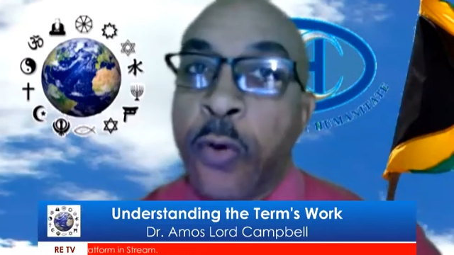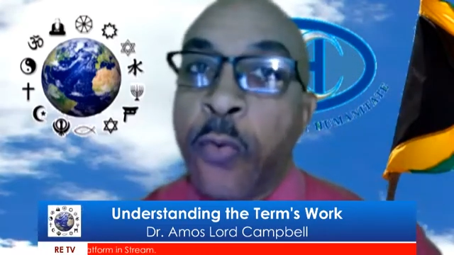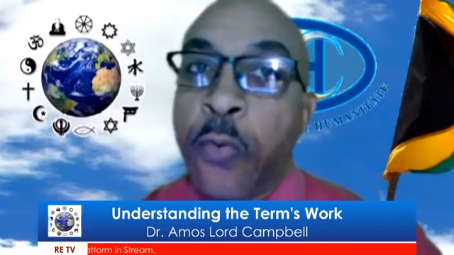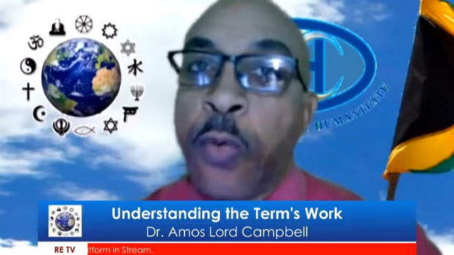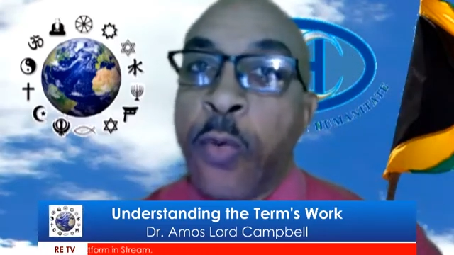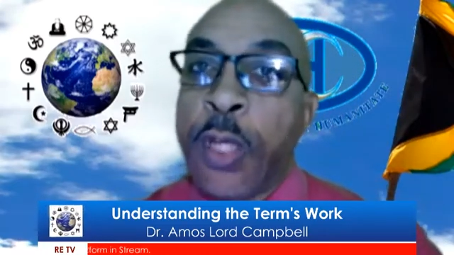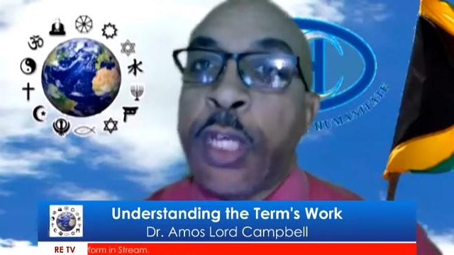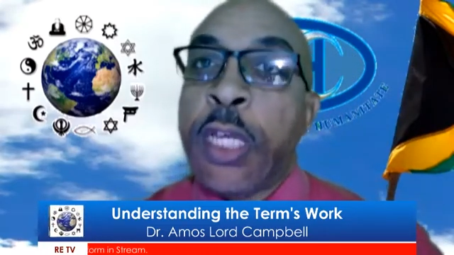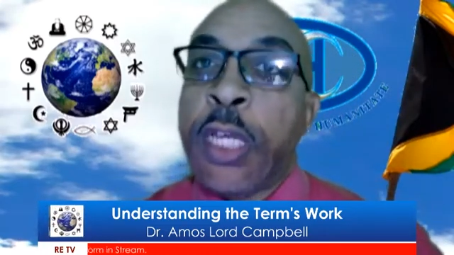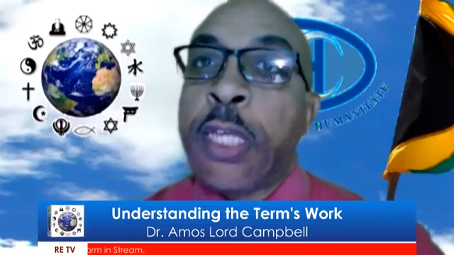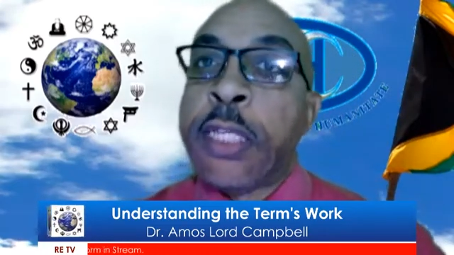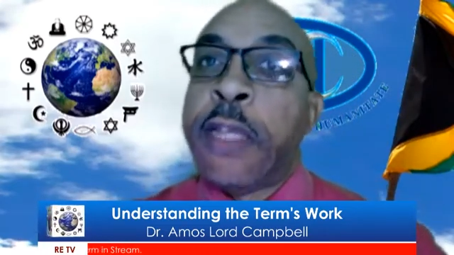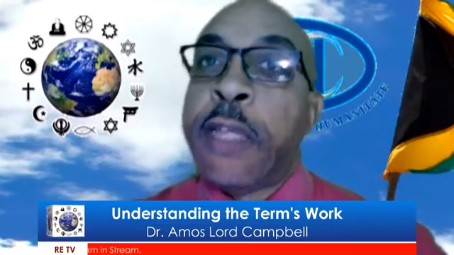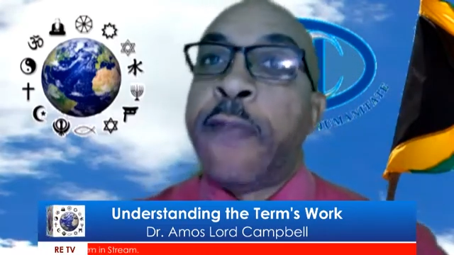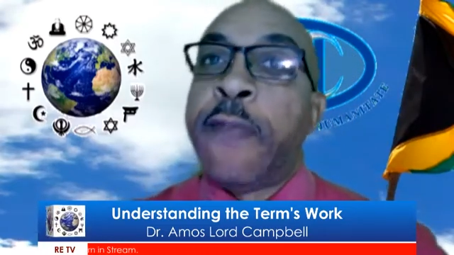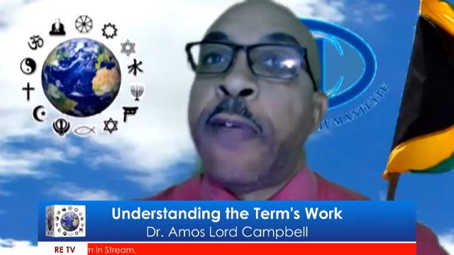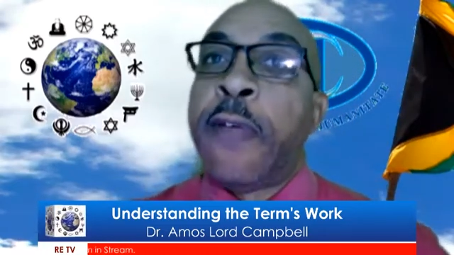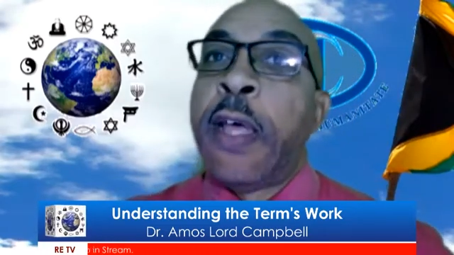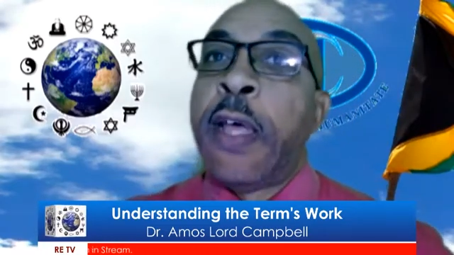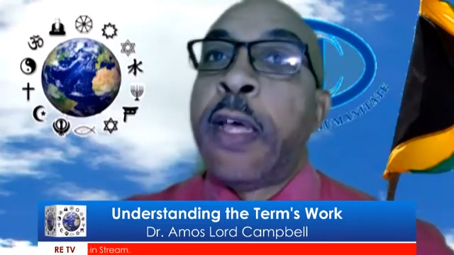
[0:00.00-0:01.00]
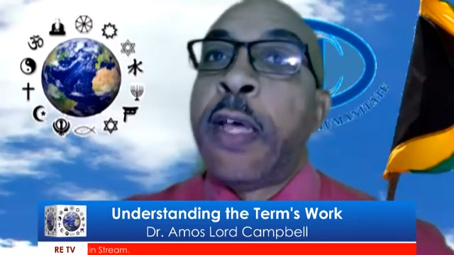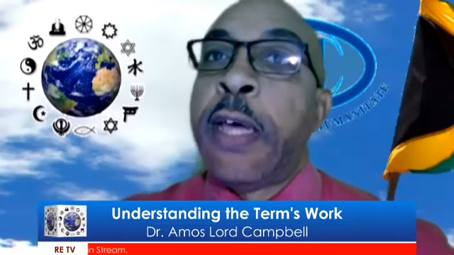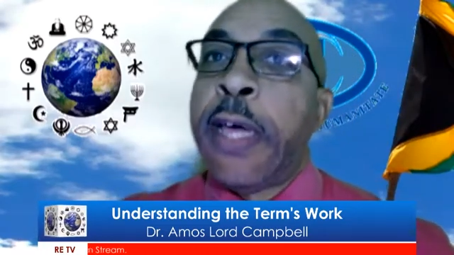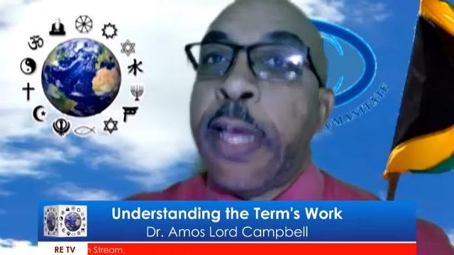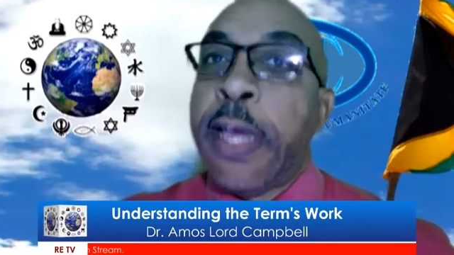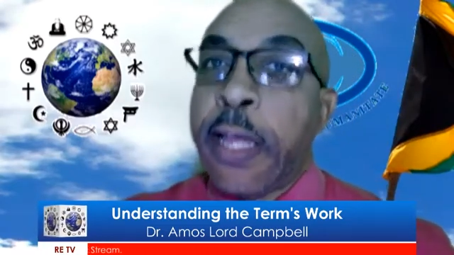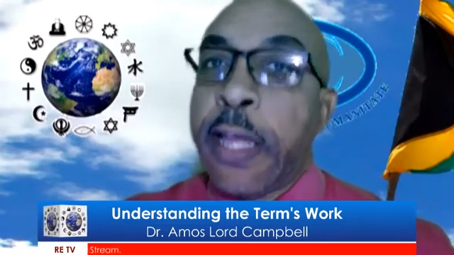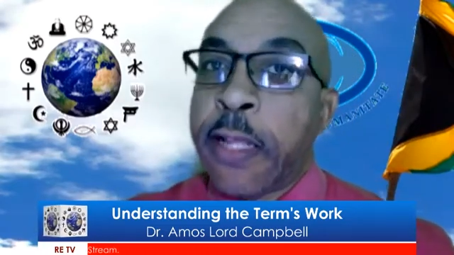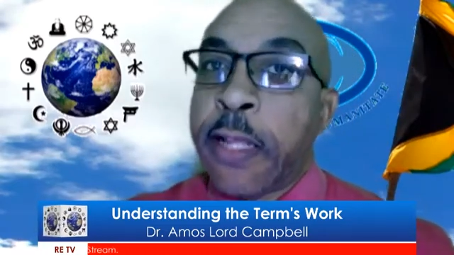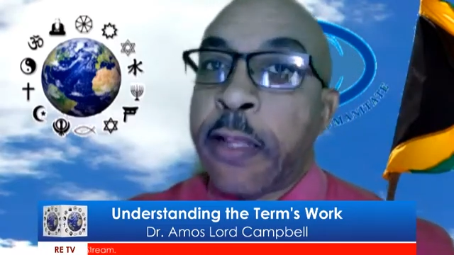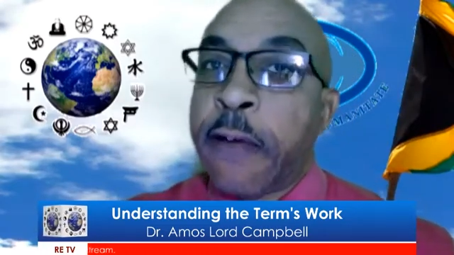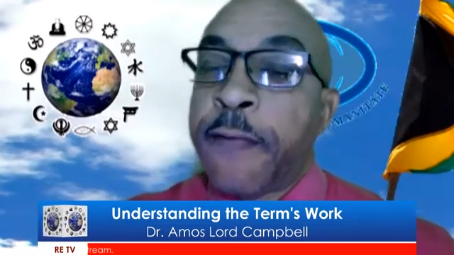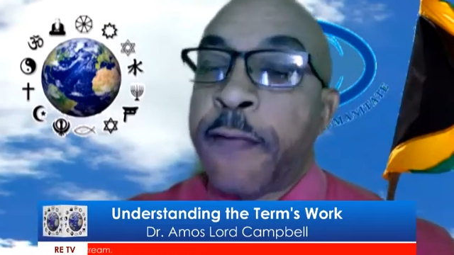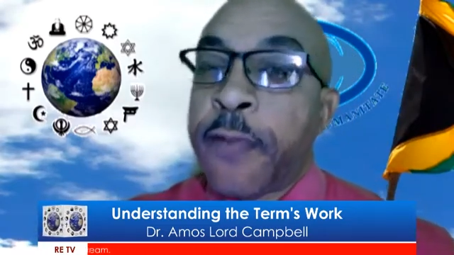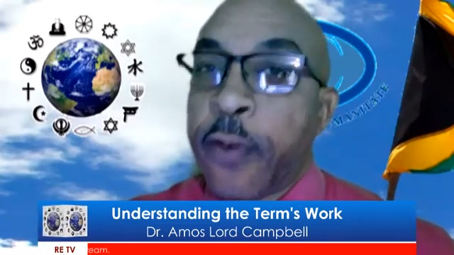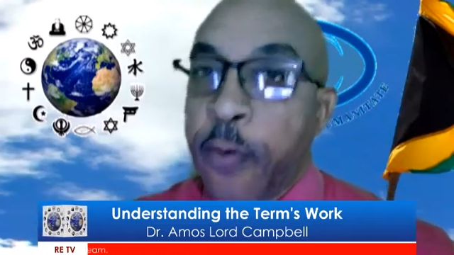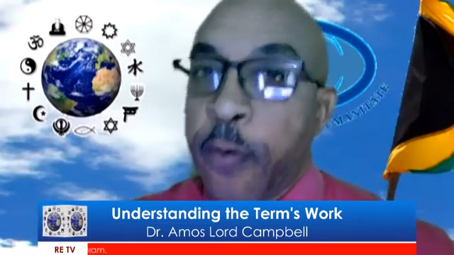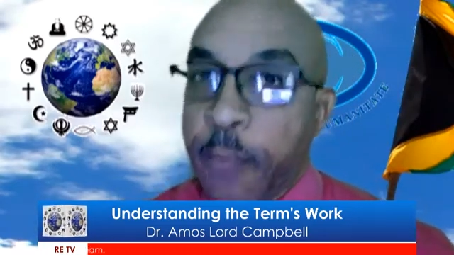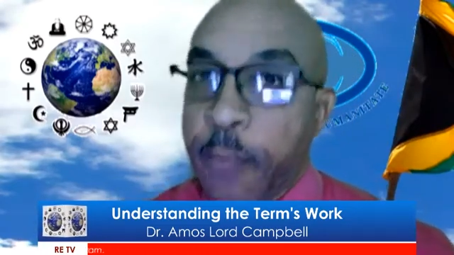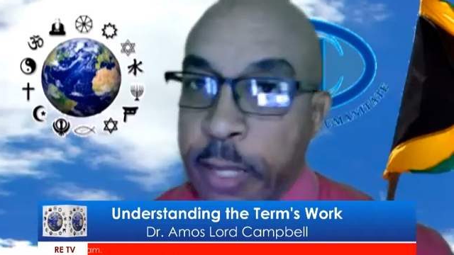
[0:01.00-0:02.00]
which is the end of
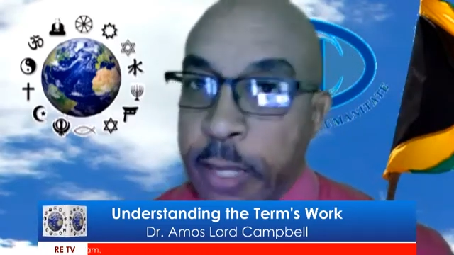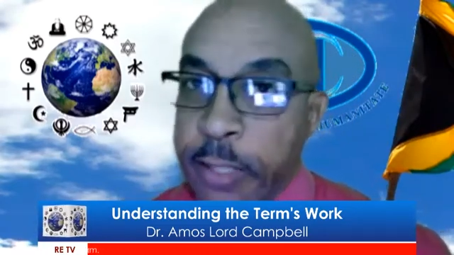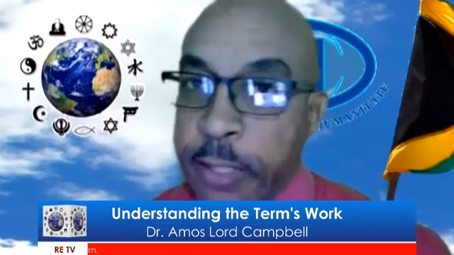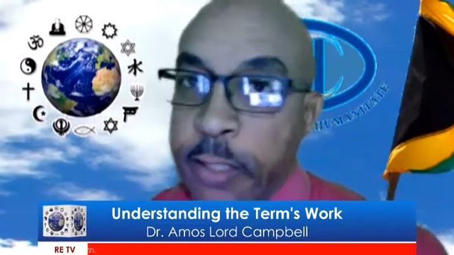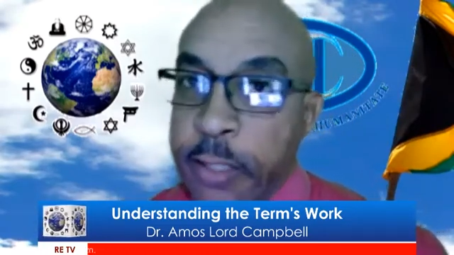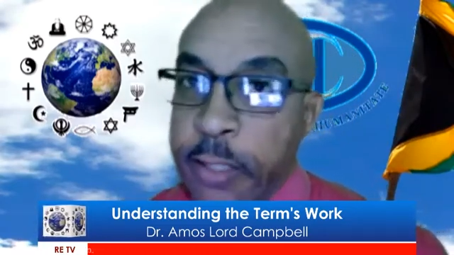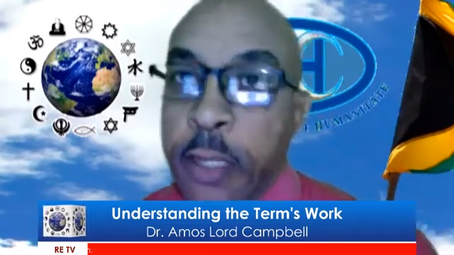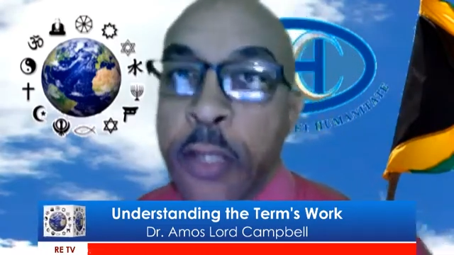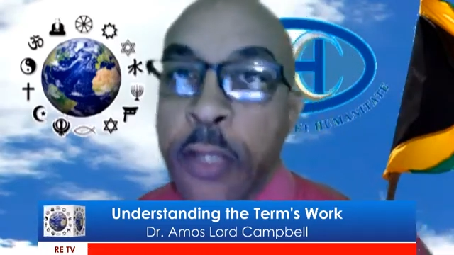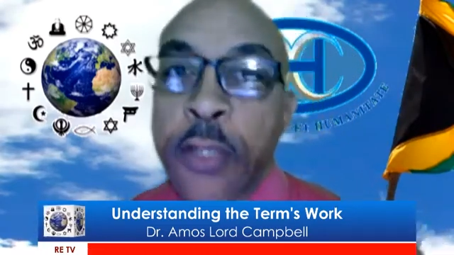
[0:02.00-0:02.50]
term test.